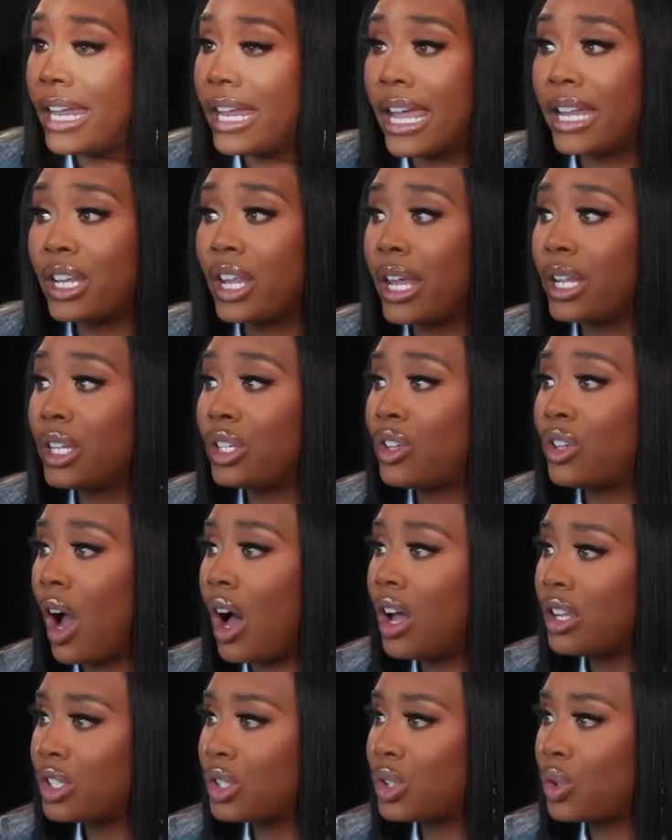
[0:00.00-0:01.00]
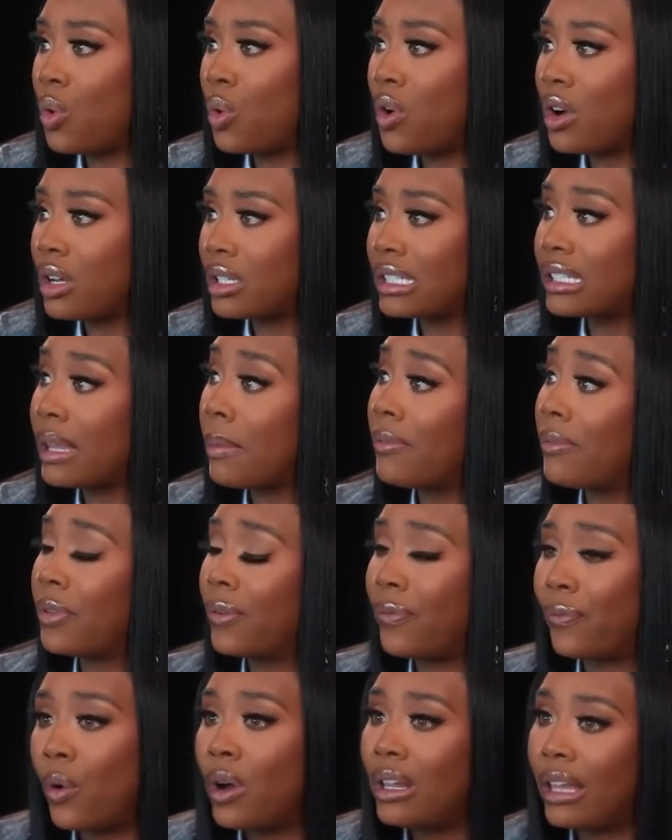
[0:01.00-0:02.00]
Her tone was composed and
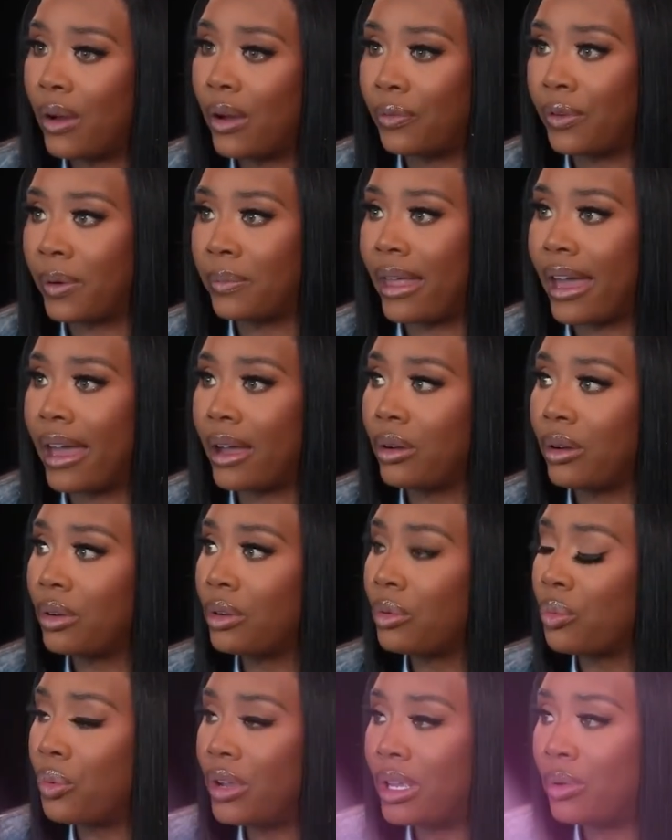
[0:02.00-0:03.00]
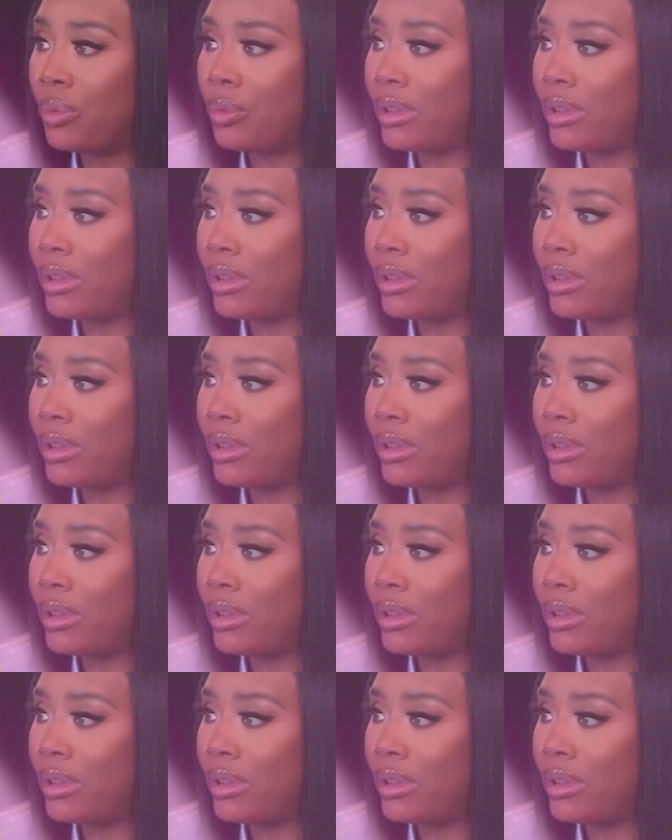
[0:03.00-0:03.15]
authoritative. She said this